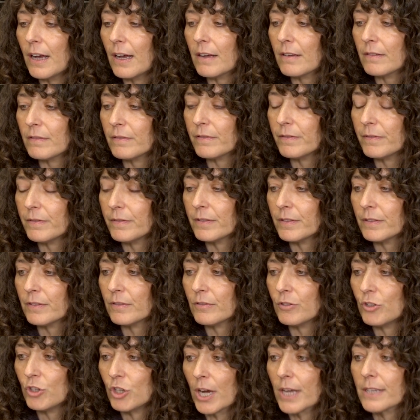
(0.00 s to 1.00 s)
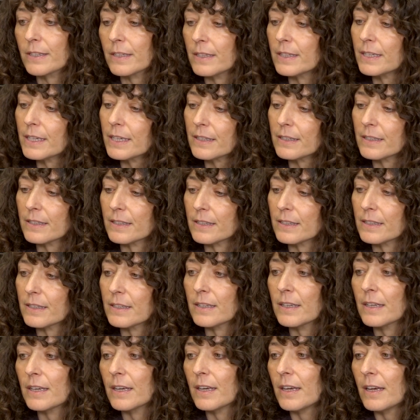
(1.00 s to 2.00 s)
of
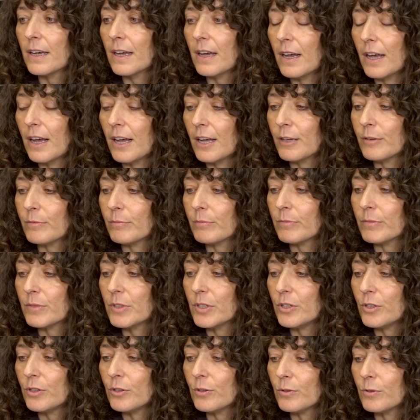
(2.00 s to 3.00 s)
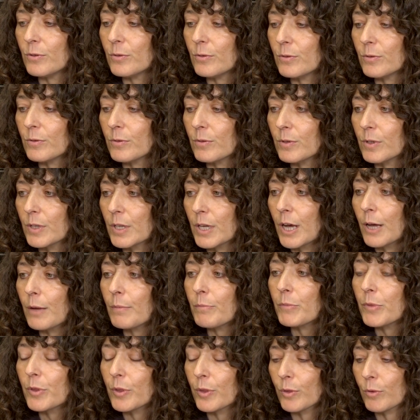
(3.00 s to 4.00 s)
justice to
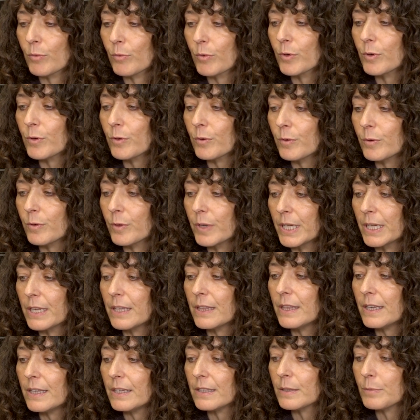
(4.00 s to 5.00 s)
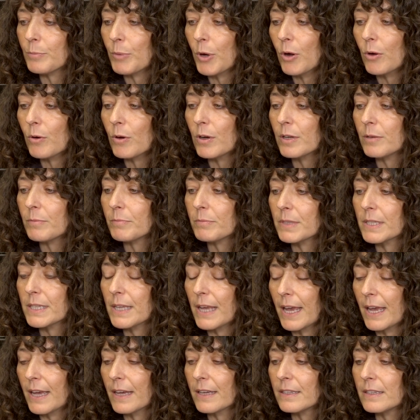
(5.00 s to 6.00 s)
come through in these
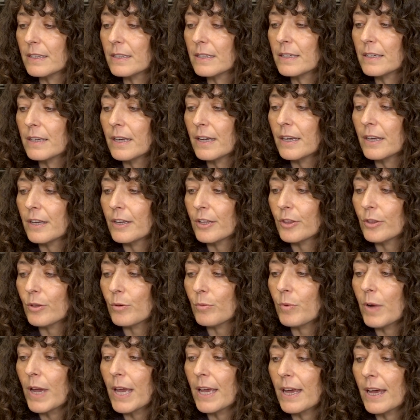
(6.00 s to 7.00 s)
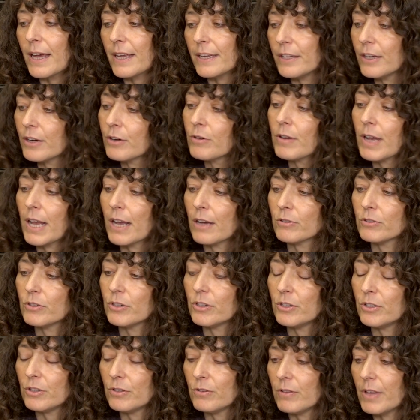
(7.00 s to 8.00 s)
poems. And the way I know how
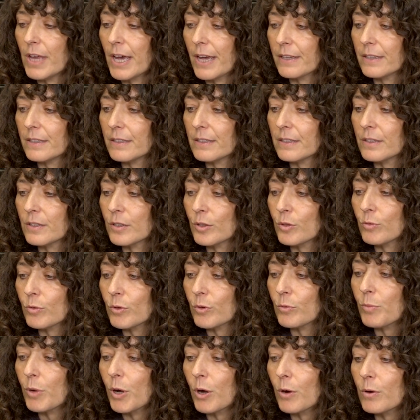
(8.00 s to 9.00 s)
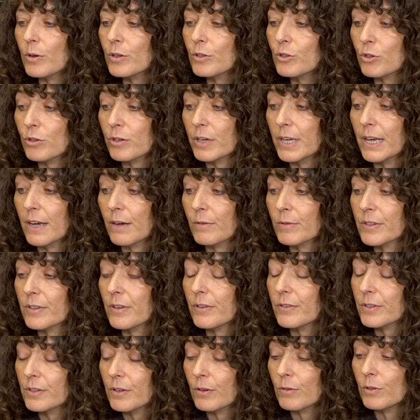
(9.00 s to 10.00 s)
to do that is through poetry. I
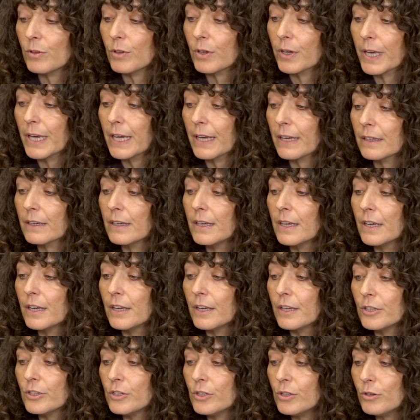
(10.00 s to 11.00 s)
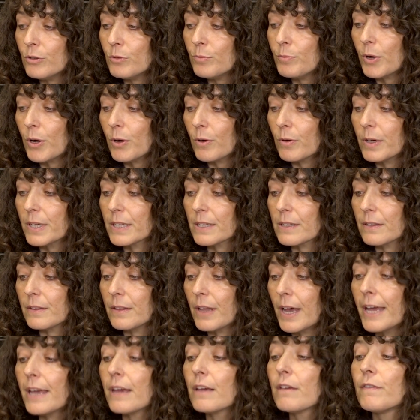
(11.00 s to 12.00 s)
was also looking to poets
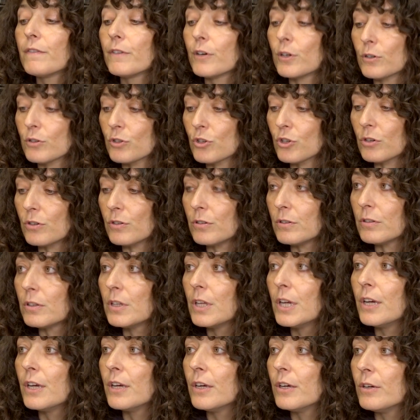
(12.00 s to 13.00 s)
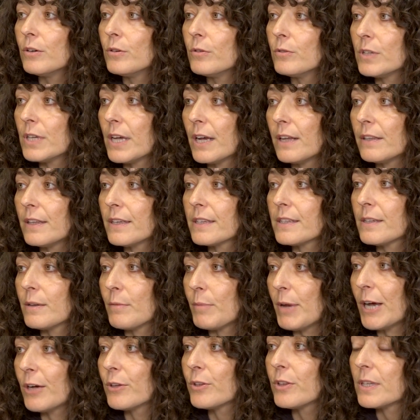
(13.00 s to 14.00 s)
like Virgil who tell us
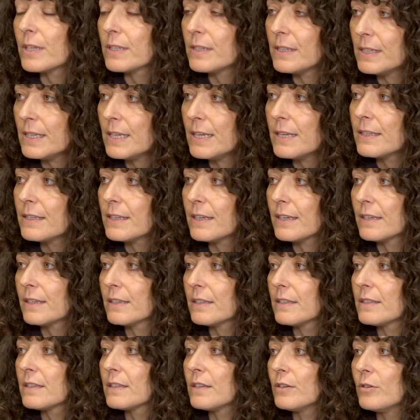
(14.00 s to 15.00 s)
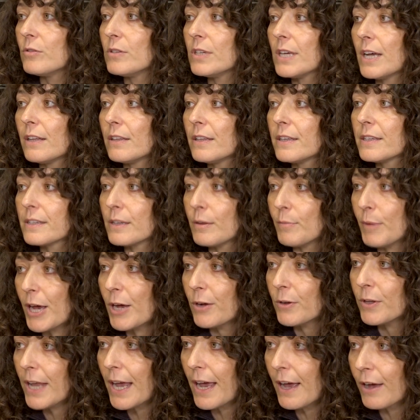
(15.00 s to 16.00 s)
about the seasons, who tell us
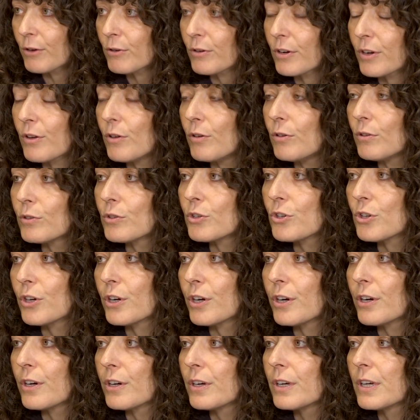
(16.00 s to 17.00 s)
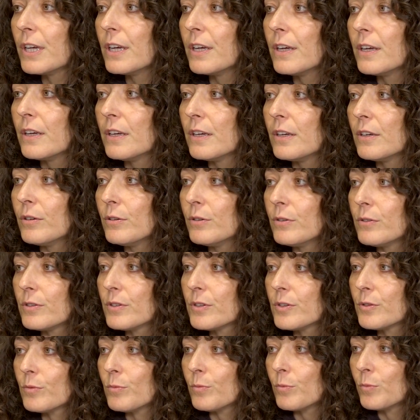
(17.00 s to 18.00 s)
about agriculture,
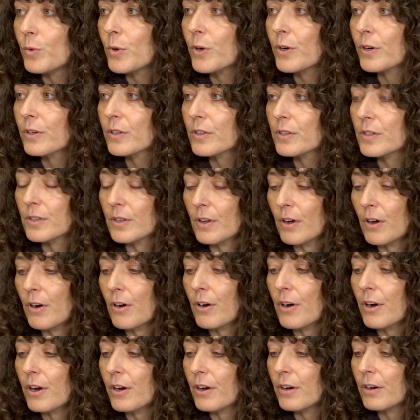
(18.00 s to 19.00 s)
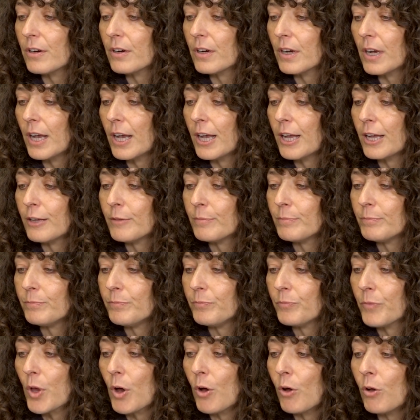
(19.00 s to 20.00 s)
whose works are
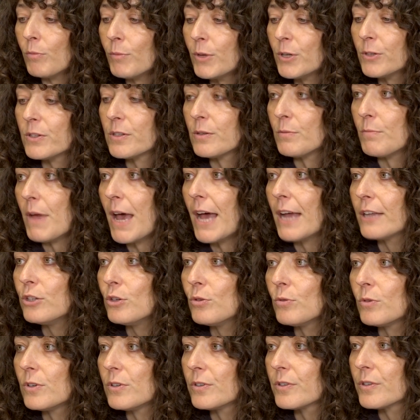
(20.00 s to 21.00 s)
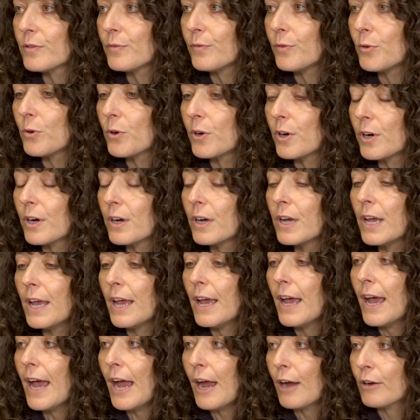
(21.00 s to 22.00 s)
almost manuals for
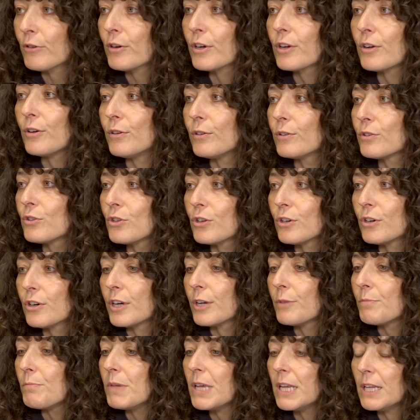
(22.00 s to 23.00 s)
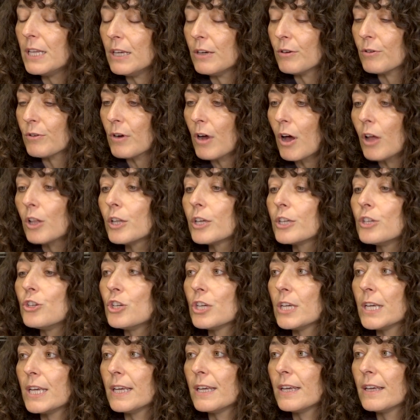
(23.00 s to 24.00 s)
agriculture and
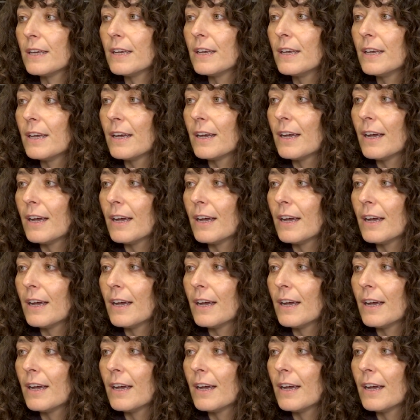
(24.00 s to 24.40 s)
meteorology,